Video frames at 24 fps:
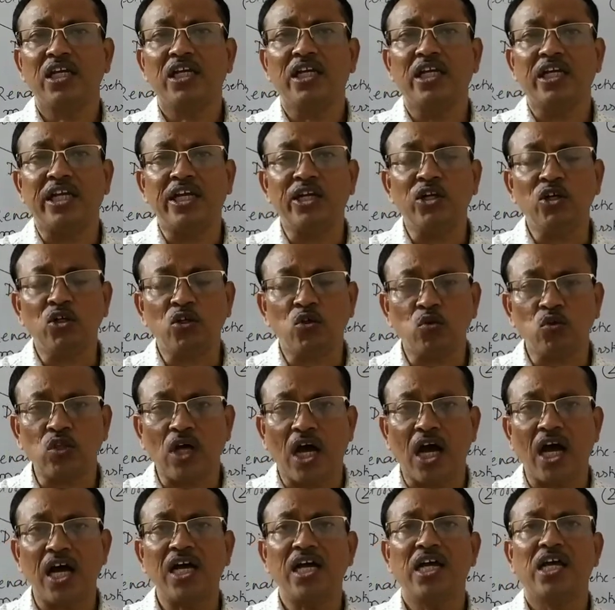into
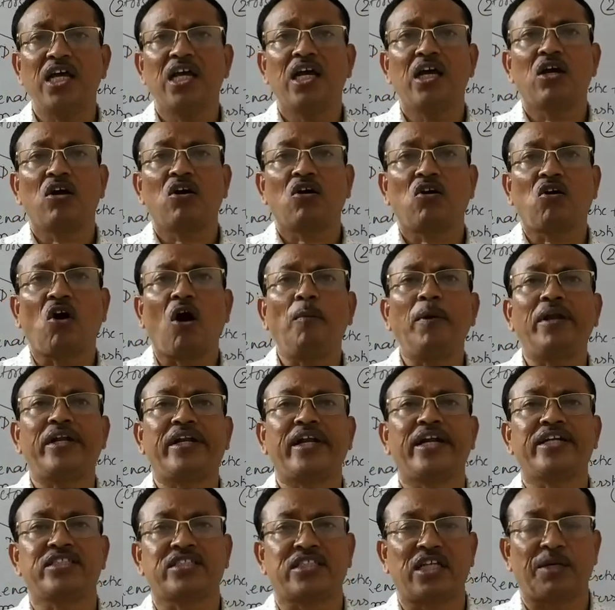the
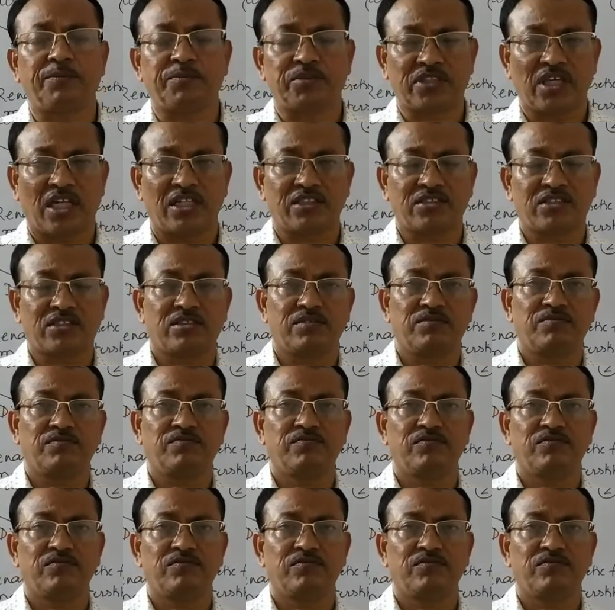committed stem cells.